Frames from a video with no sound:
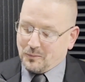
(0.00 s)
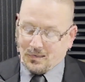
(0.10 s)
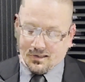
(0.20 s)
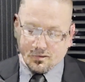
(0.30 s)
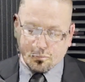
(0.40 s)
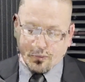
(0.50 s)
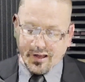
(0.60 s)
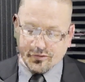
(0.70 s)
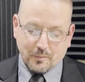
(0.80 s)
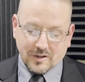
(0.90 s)
Well, as
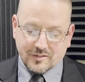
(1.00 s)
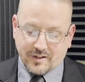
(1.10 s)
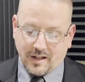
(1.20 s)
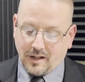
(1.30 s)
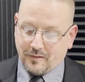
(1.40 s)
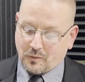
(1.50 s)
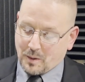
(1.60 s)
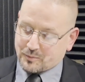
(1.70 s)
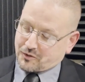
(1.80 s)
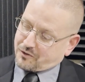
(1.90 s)
as much as I love the
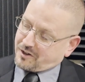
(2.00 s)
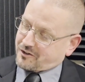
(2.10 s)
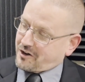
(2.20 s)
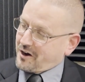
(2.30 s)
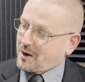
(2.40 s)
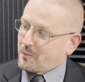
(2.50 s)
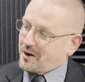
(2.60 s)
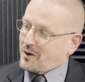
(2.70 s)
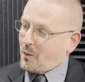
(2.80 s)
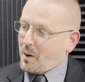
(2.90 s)
Webster's dictionary and what
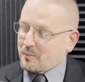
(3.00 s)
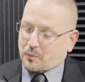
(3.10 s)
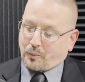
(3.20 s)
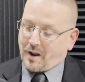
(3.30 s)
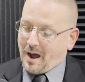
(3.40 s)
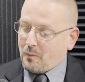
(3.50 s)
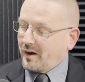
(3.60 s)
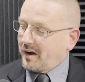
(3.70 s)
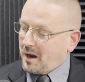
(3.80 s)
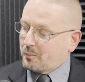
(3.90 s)
Noah Webster put out,
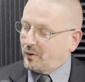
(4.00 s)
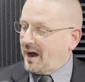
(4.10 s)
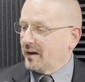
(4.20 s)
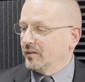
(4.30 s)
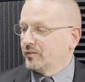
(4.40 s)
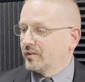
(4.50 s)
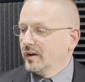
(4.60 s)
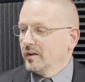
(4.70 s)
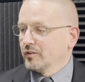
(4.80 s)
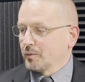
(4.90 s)
what God put out is
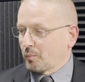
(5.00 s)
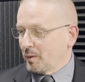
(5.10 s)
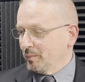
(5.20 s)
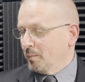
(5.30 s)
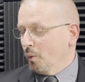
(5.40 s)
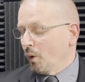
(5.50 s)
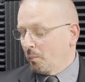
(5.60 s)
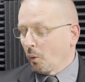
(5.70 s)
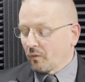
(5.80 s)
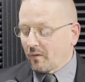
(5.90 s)
supremely more
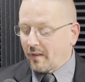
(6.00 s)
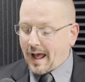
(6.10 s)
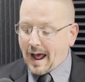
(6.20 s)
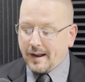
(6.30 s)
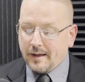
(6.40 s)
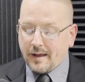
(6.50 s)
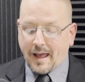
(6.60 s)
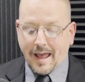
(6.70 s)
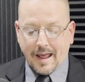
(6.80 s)
important than that.